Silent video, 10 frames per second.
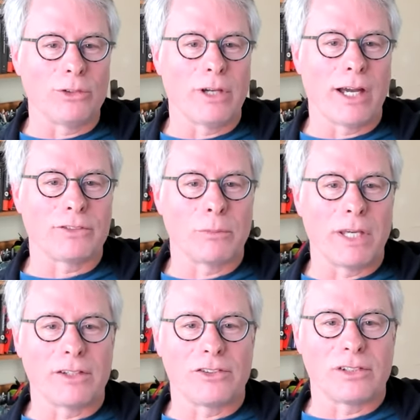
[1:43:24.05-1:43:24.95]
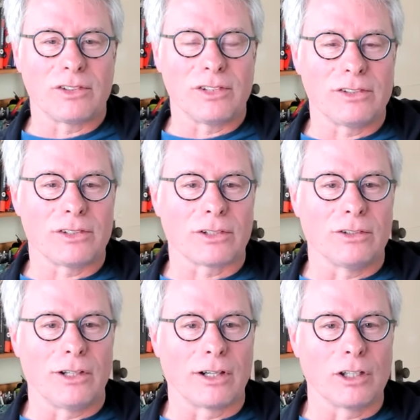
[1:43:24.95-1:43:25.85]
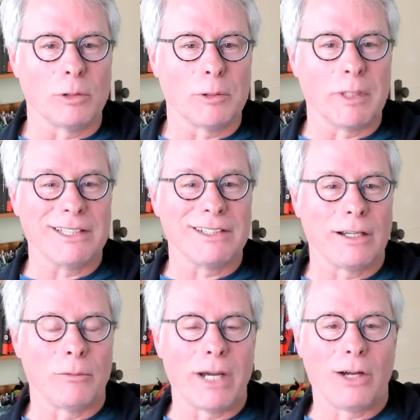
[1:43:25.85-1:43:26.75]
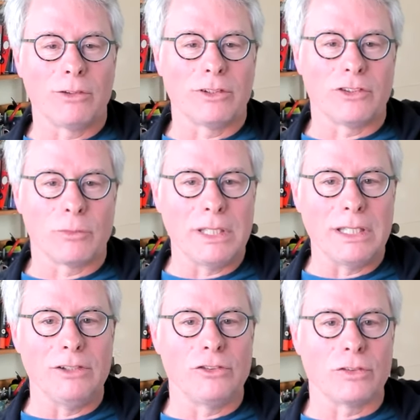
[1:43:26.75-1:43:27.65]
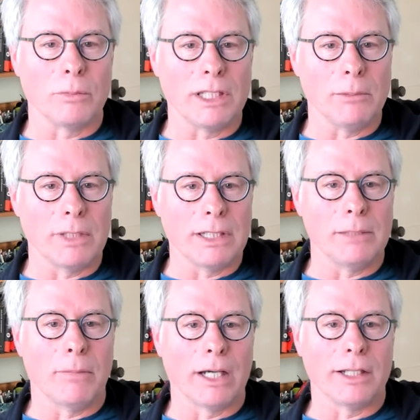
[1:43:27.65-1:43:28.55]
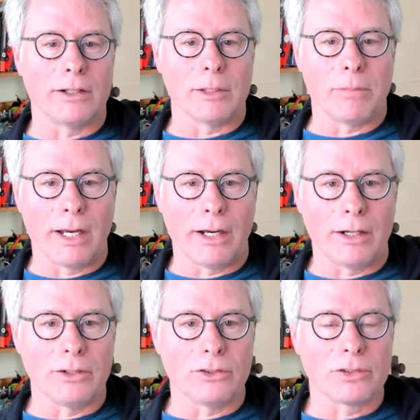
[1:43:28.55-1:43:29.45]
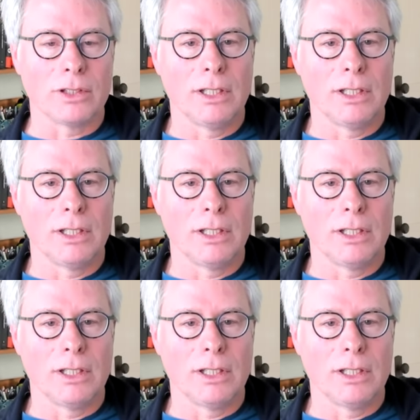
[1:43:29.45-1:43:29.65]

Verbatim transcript: You have to make a statistical argument about the speeds for many, many binary pairs.